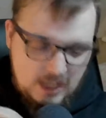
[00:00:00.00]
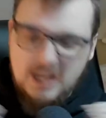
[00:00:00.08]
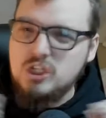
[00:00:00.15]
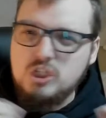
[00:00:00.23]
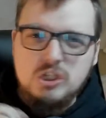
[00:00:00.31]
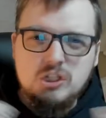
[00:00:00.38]

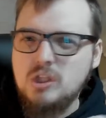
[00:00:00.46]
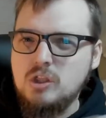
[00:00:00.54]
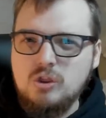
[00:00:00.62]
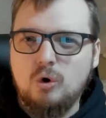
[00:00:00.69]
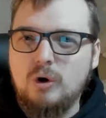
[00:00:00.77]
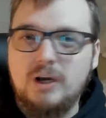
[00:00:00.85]
It's just a
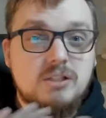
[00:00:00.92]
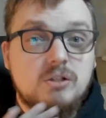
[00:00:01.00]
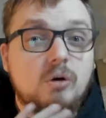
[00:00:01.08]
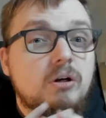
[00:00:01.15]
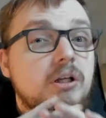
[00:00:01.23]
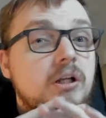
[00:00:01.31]
thought. It's
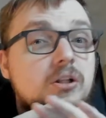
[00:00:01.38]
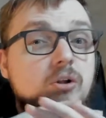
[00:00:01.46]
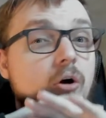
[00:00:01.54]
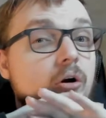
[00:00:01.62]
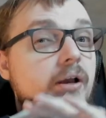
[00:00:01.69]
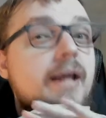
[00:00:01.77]
not going to
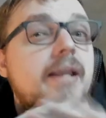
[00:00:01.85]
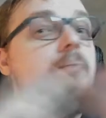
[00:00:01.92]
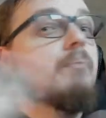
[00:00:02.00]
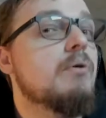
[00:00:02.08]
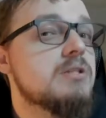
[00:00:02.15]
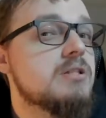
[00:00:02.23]
dock any
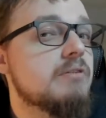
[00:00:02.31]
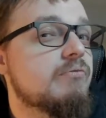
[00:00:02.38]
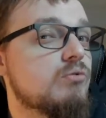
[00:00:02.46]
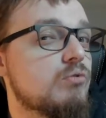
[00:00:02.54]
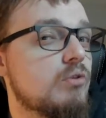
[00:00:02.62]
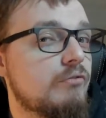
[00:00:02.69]
points off
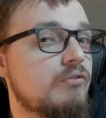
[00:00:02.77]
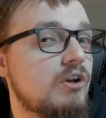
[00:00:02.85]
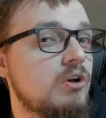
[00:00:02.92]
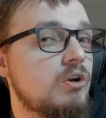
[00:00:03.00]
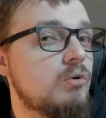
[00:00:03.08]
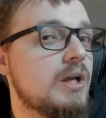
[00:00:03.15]
the
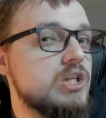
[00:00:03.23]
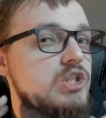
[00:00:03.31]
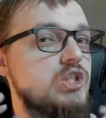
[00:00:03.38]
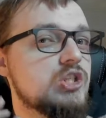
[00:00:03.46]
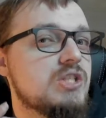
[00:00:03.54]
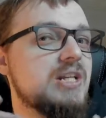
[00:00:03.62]
review. It's
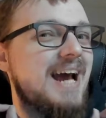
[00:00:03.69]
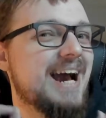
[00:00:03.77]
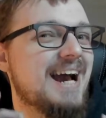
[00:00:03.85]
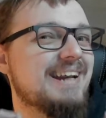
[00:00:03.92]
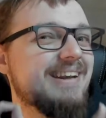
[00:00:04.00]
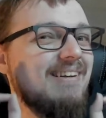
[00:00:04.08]
just an
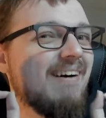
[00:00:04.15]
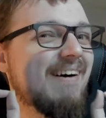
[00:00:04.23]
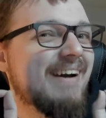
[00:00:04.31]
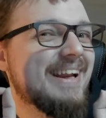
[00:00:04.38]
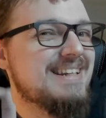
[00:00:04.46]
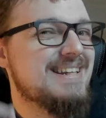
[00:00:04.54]
added
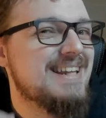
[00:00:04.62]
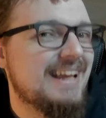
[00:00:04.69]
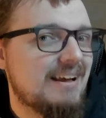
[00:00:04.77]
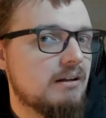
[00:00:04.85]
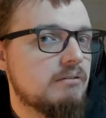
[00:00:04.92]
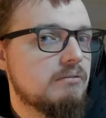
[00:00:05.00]

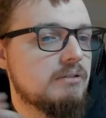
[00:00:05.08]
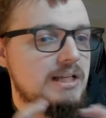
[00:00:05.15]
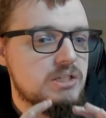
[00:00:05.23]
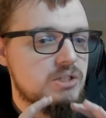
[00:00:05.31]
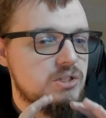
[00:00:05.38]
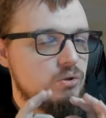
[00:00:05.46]
idea.
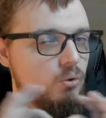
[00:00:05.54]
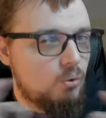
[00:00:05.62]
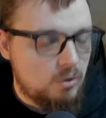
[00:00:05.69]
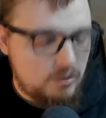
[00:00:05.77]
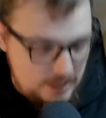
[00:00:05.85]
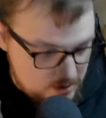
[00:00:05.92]
That's
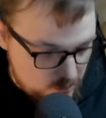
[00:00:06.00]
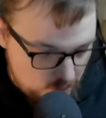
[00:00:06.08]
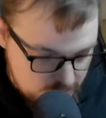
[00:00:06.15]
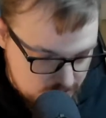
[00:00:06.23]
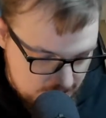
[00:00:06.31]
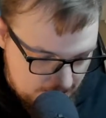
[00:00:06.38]
all
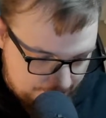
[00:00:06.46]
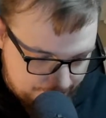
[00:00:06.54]
I'm saying.